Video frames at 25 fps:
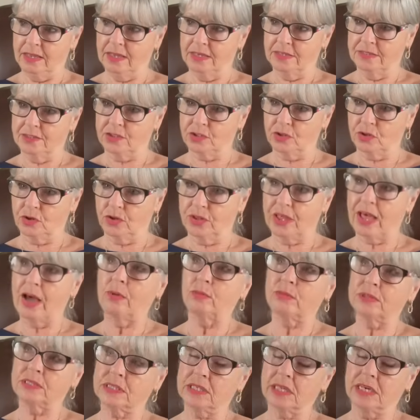So that
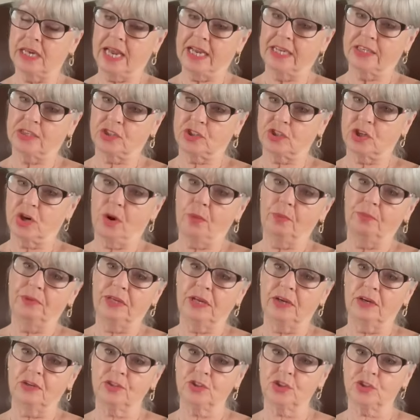was the next job, the
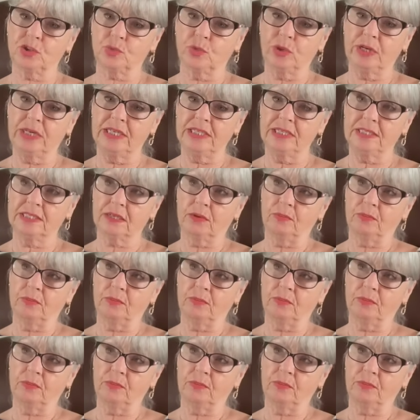ensuite.